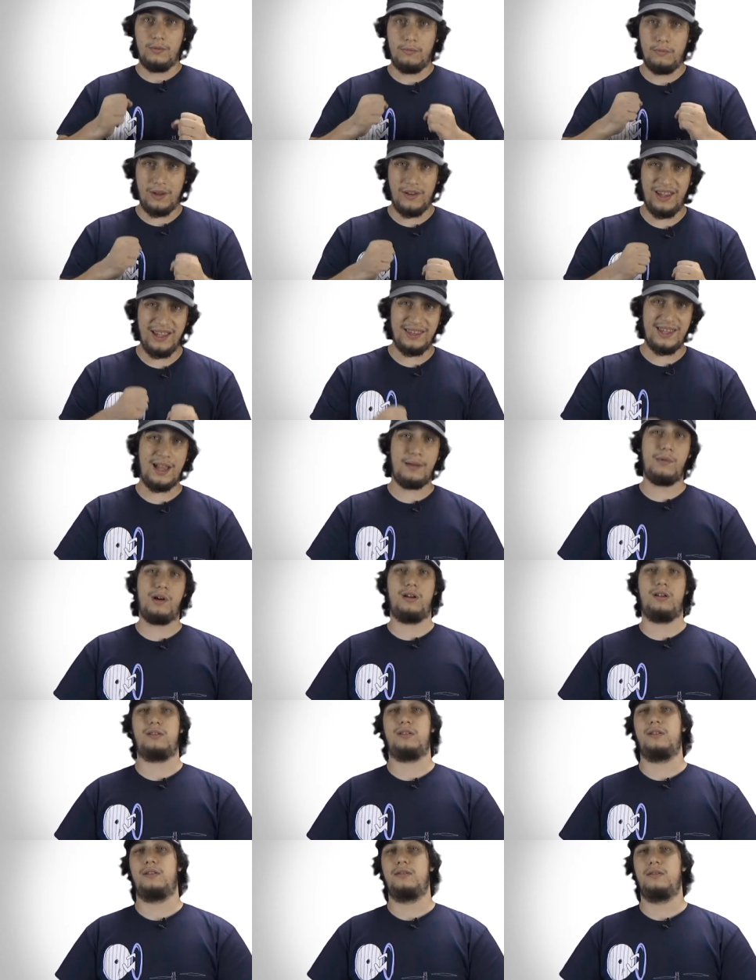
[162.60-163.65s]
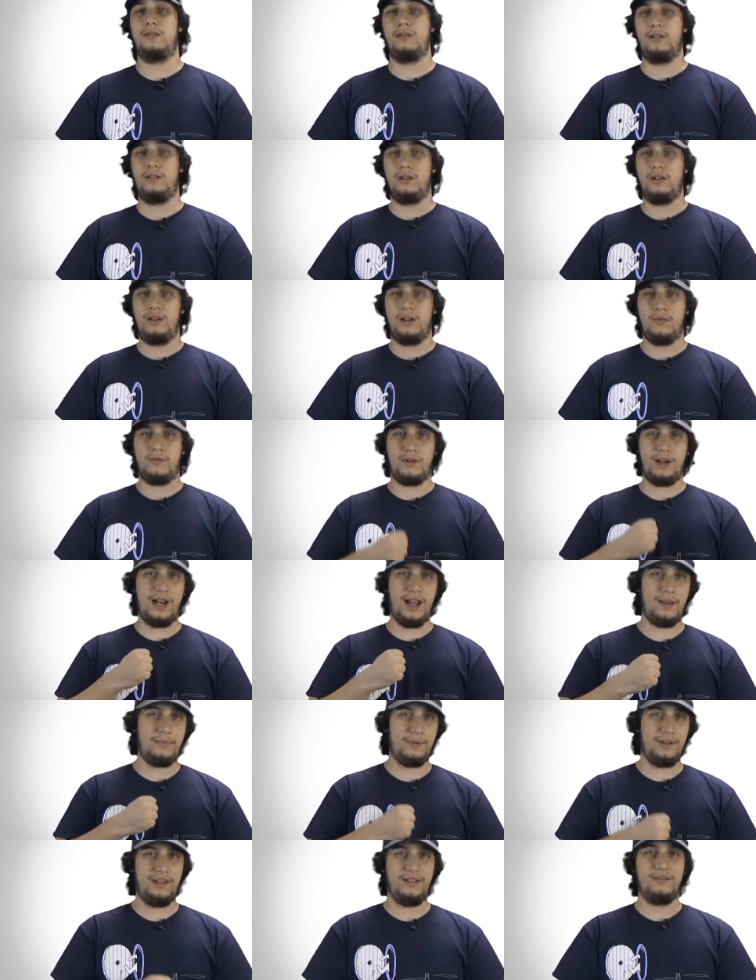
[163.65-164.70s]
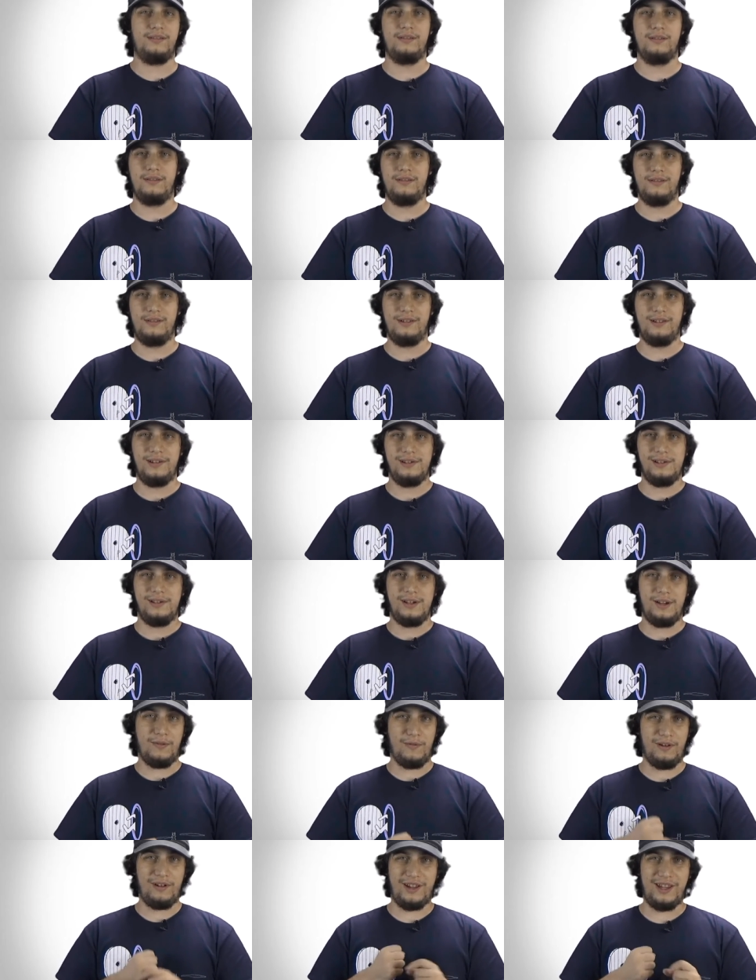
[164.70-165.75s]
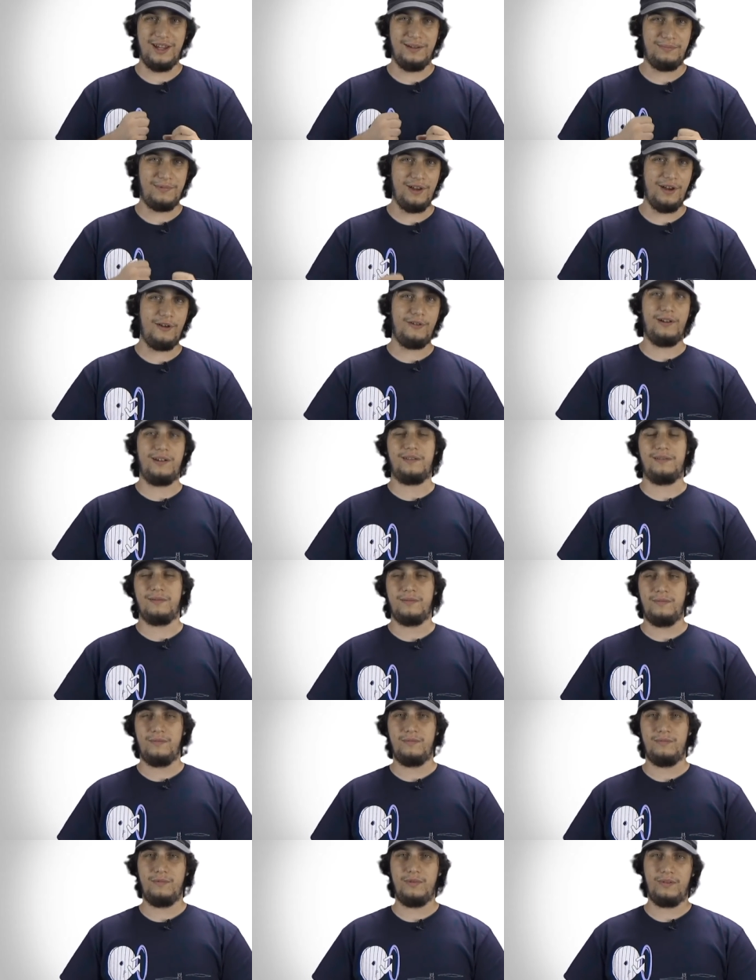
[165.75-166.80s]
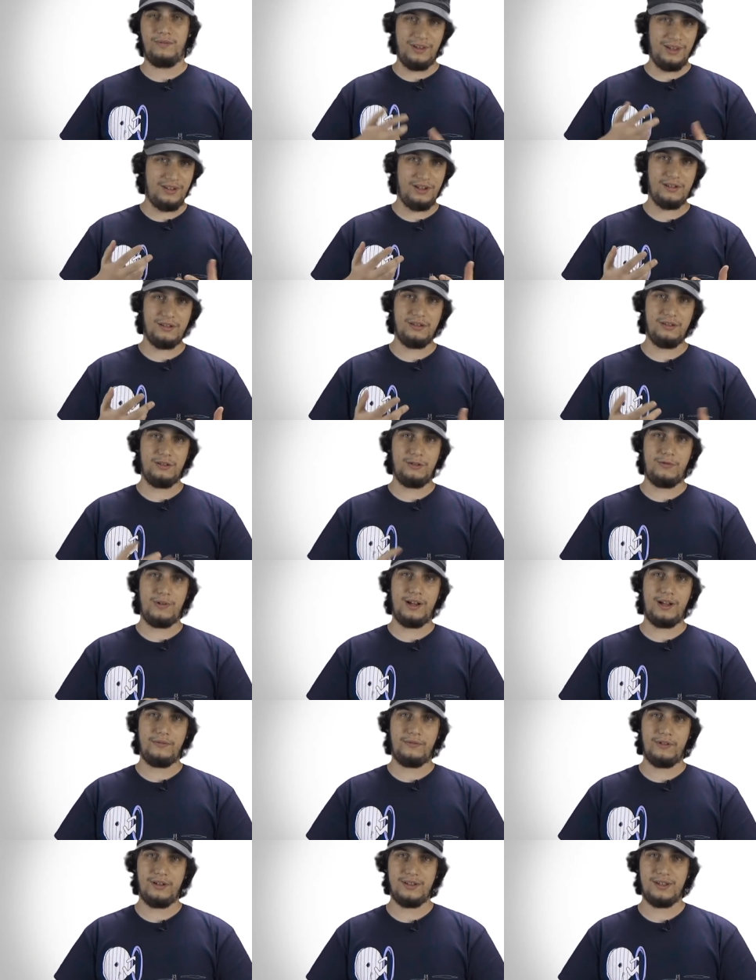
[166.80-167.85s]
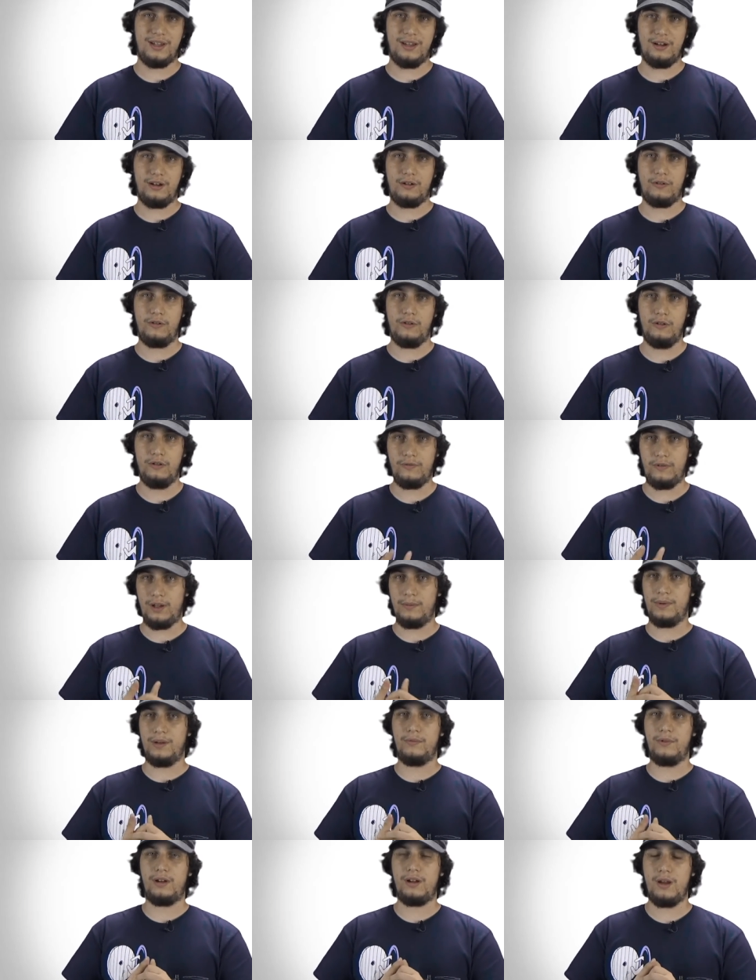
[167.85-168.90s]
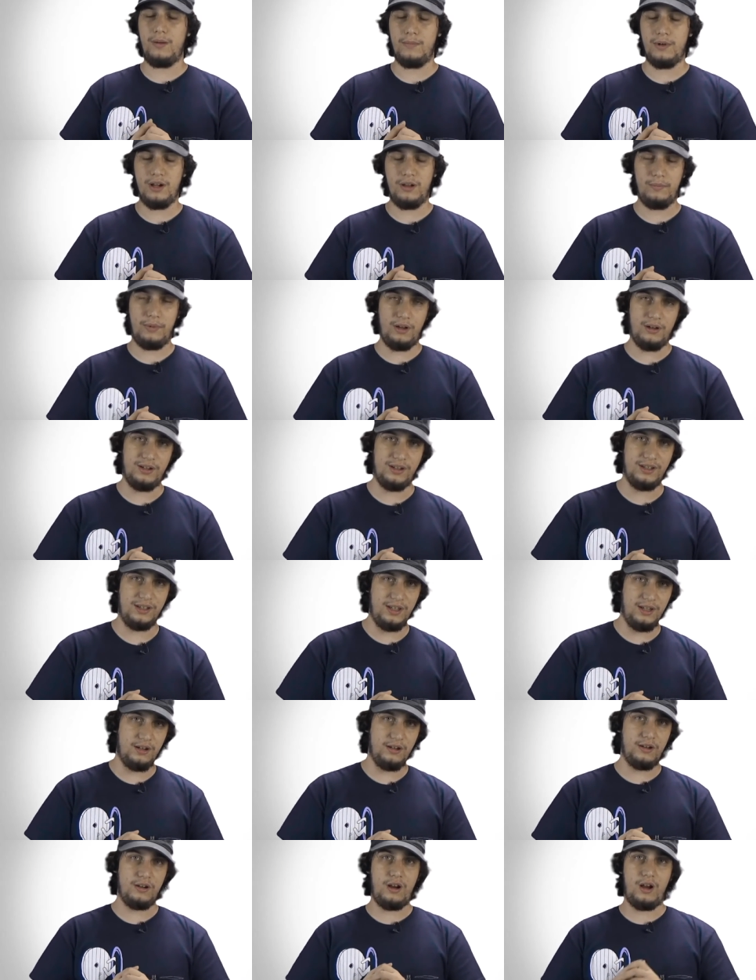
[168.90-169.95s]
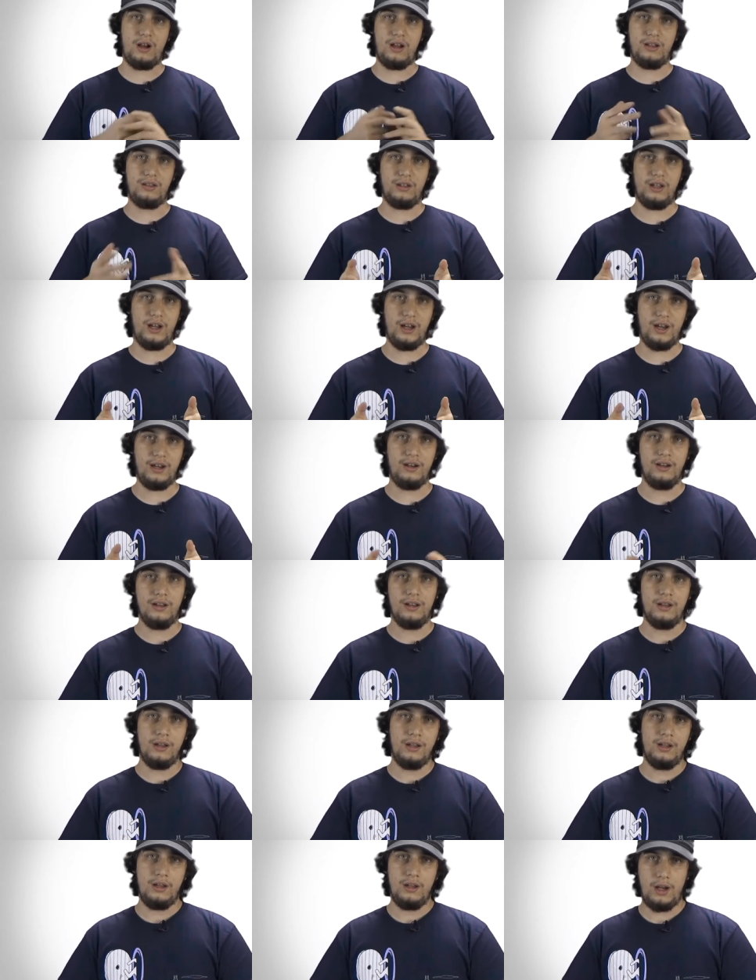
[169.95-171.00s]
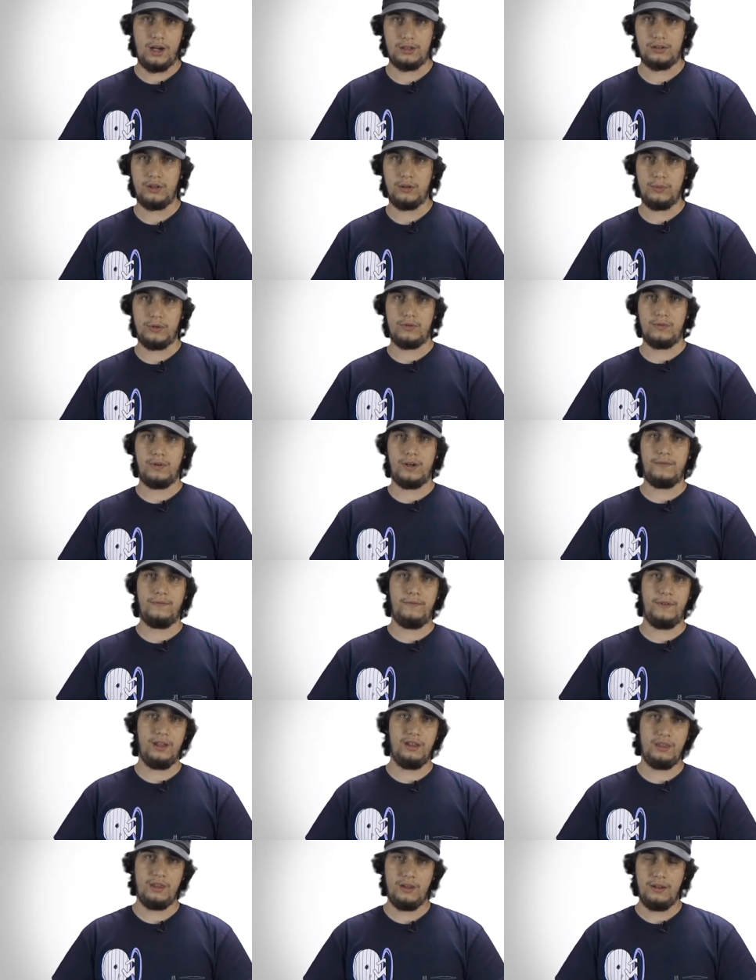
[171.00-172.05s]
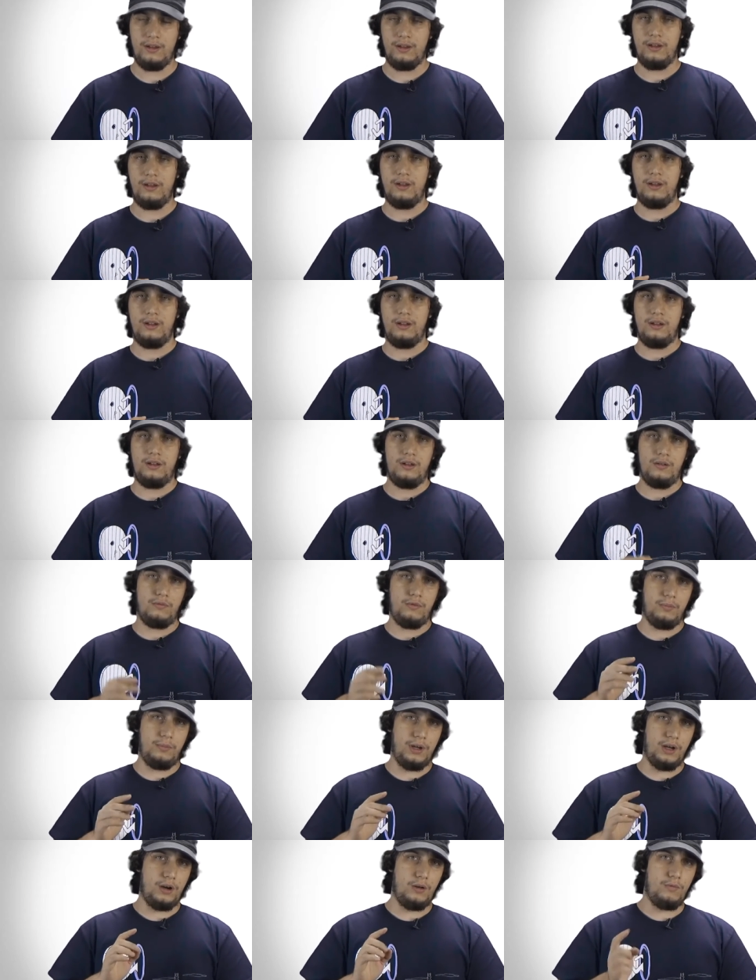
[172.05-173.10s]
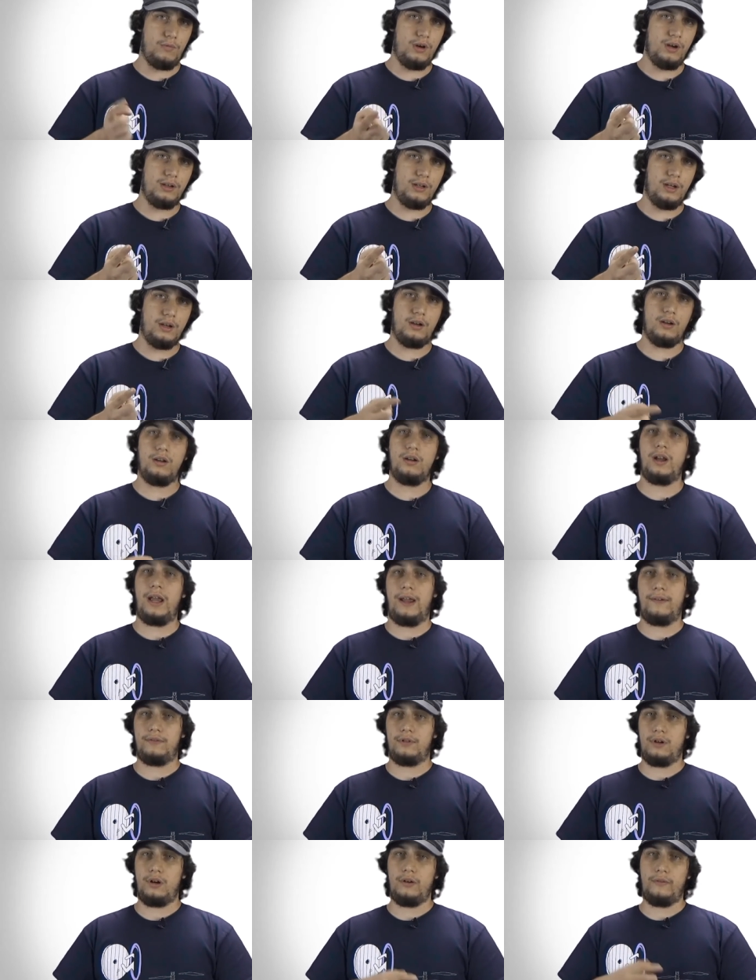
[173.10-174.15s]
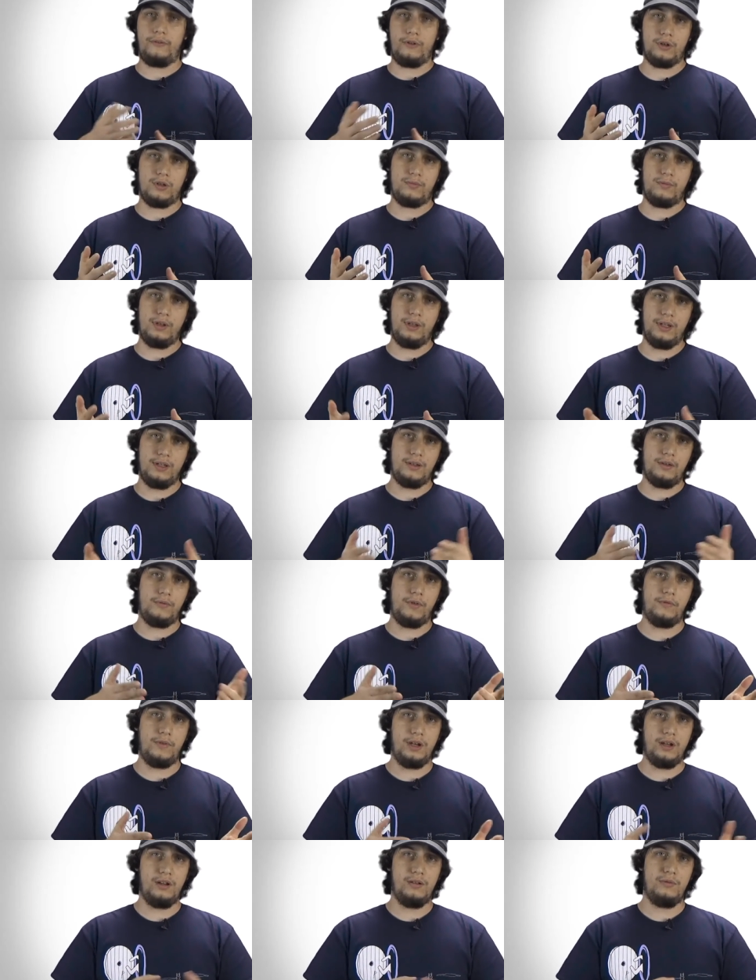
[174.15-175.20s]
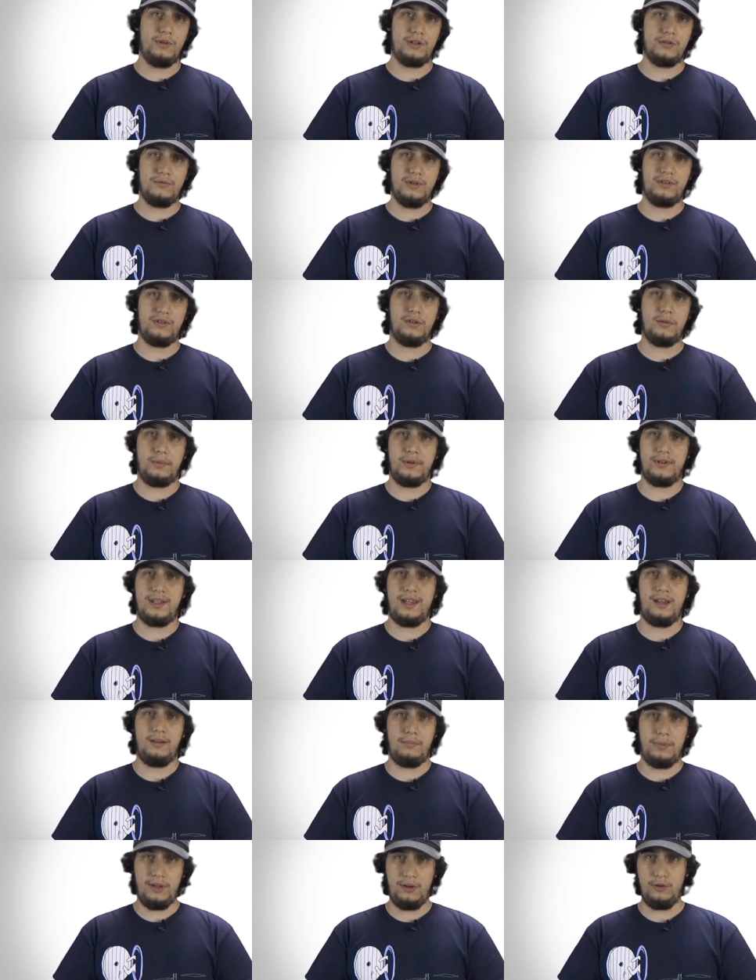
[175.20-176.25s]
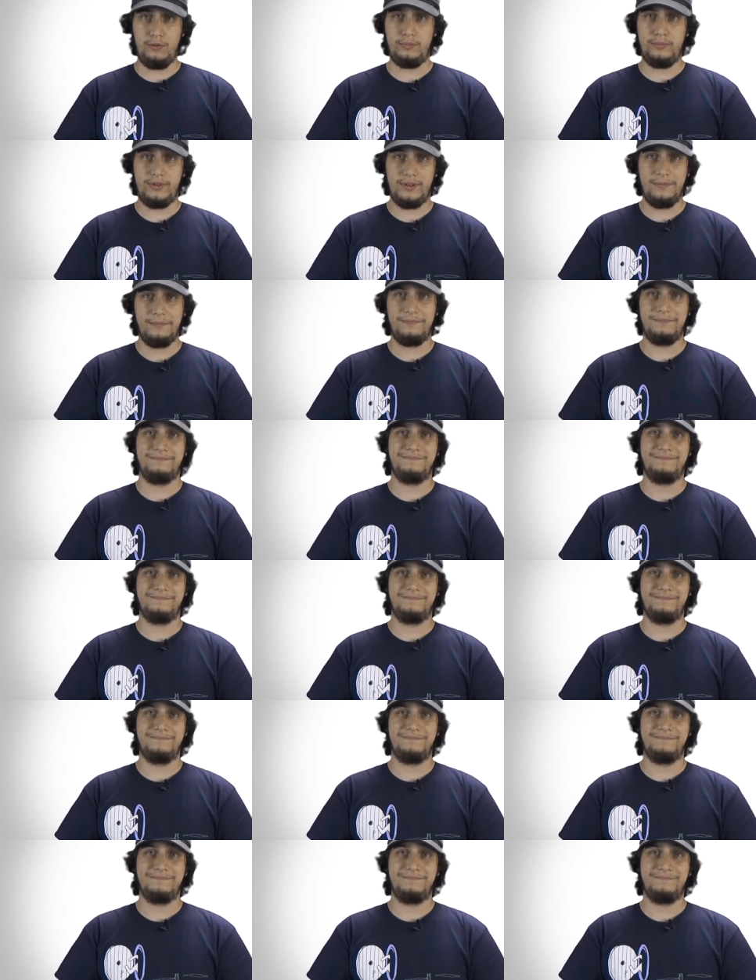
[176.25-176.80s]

We hit that mark. We're happy. And we keep going. It took a little while for us to get our groove. I mean, we're coming up on a year online. October 25th will be our 1 year after our first release of a video, which was Super Saiyan Pubes.